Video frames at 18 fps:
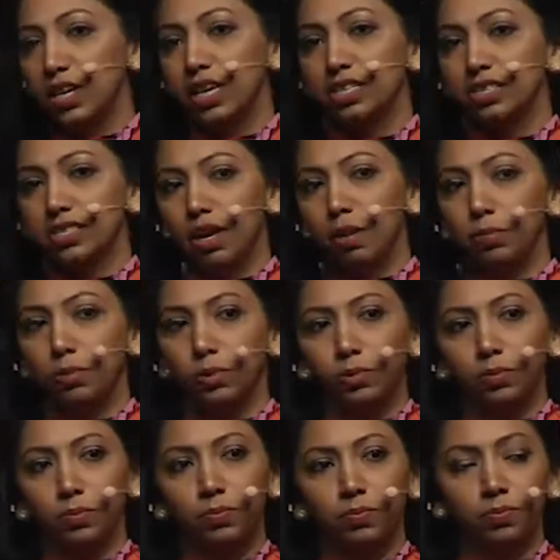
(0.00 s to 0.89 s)

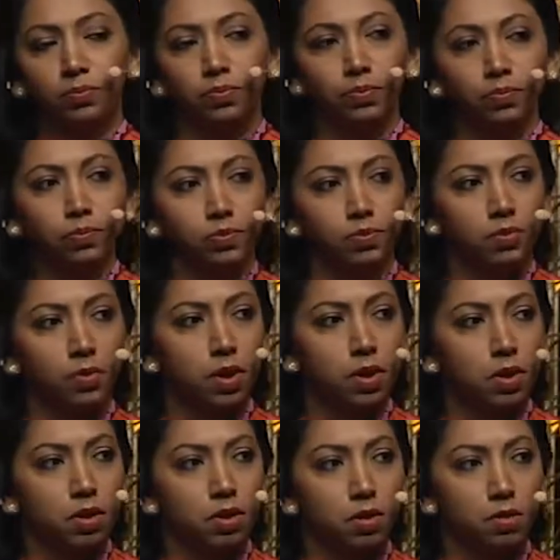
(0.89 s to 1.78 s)
example,
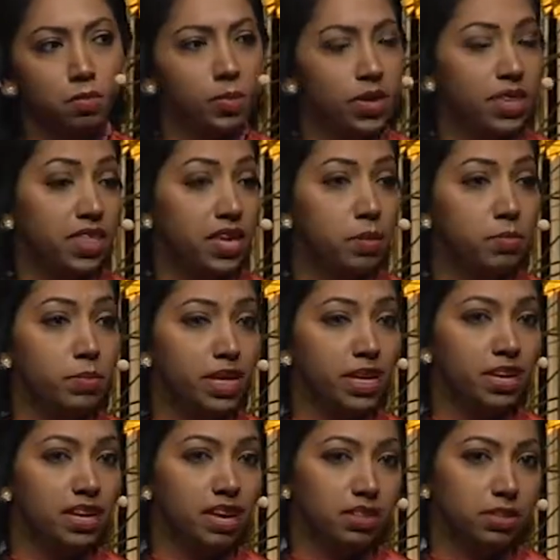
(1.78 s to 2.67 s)
but there are
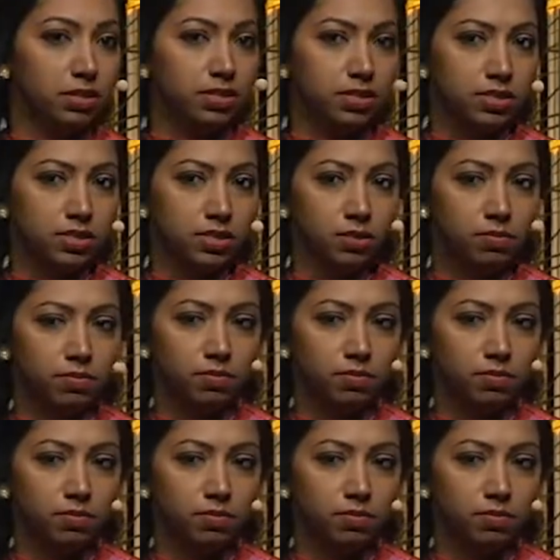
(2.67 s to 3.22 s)
many others.